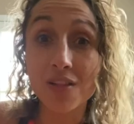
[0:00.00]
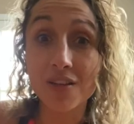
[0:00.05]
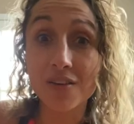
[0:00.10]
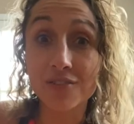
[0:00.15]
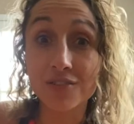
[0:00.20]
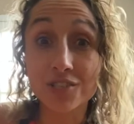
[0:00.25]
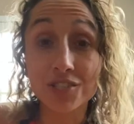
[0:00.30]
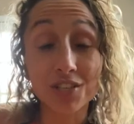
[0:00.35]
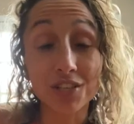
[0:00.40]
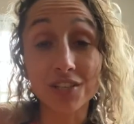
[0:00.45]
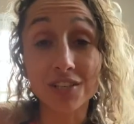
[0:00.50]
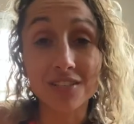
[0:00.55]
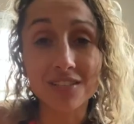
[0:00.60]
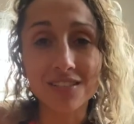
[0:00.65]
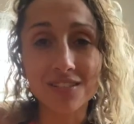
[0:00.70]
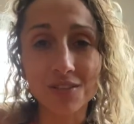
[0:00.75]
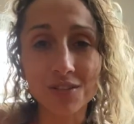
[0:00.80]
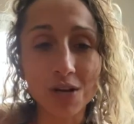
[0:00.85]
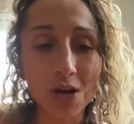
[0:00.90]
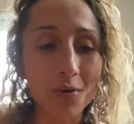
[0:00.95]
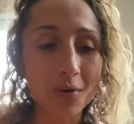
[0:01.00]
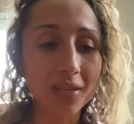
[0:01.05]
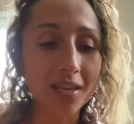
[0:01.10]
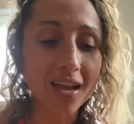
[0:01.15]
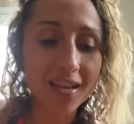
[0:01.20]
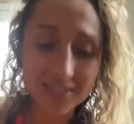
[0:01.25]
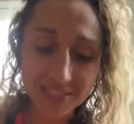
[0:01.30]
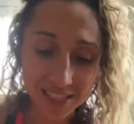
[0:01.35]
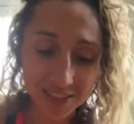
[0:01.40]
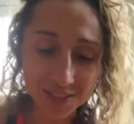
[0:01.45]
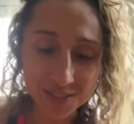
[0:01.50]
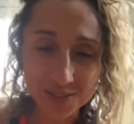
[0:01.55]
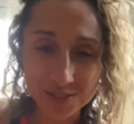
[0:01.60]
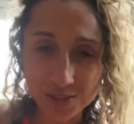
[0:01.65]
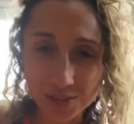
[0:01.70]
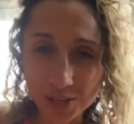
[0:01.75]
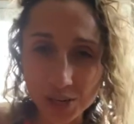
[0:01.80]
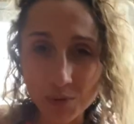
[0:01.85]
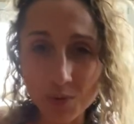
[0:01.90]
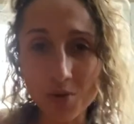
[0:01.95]
love her shirts. They're going nuts at the
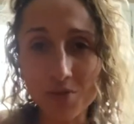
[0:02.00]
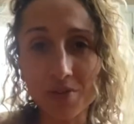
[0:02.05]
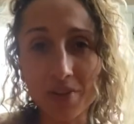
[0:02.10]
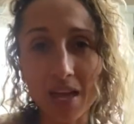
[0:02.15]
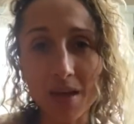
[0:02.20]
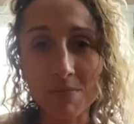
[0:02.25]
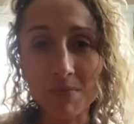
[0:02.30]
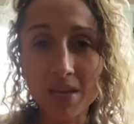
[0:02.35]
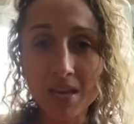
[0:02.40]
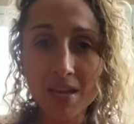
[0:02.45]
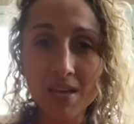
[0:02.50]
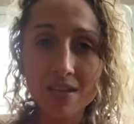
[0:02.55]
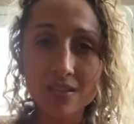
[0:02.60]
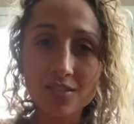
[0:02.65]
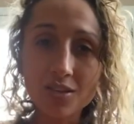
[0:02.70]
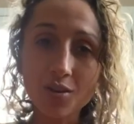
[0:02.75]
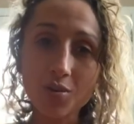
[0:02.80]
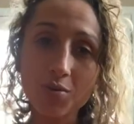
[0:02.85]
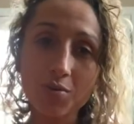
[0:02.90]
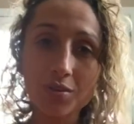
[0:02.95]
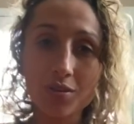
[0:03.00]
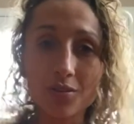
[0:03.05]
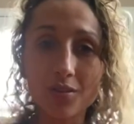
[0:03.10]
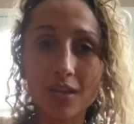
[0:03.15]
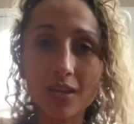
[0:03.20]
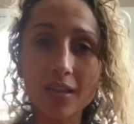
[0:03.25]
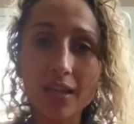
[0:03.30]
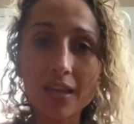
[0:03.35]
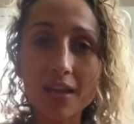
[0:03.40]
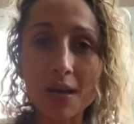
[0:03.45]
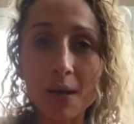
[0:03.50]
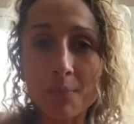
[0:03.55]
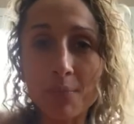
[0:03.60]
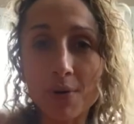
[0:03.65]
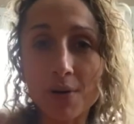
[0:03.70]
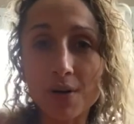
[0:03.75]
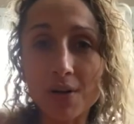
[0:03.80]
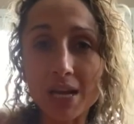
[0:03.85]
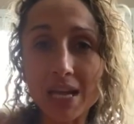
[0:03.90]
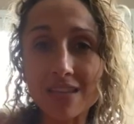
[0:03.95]
studio over them. So you can hit up
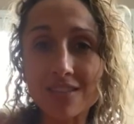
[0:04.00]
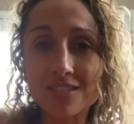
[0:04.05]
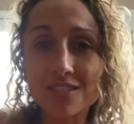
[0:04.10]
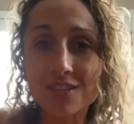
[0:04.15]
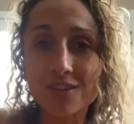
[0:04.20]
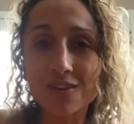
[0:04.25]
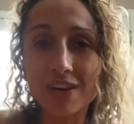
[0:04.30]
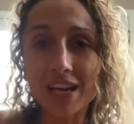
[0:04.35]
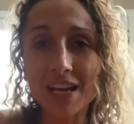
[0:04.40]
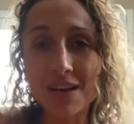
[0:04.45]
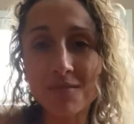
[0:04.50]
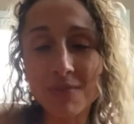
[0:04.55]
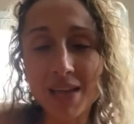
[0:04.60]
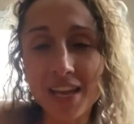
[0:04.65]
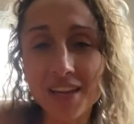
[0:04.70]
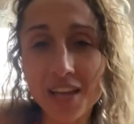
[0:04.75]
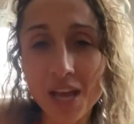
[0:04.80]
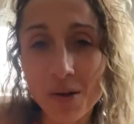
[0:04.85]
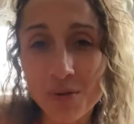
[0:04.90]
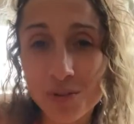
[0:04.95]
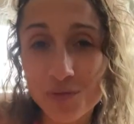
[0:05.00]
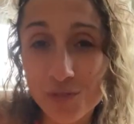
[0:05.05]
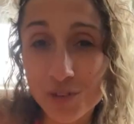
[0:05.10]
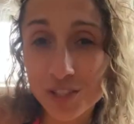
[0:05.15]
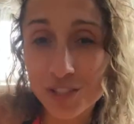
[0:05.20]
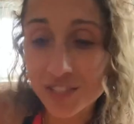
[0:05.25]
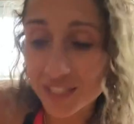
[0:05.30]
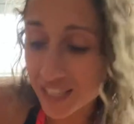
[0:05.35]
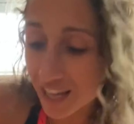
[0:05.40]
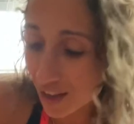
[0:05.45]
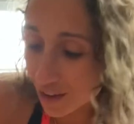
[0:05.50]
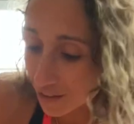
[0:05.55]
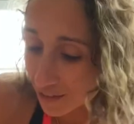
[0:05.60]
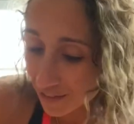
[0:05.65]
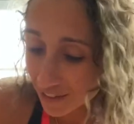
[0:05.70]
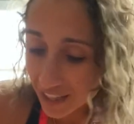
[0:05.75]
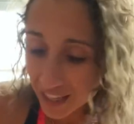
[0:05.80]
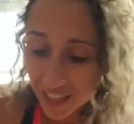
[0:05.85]
her Instagram and get one for yourself.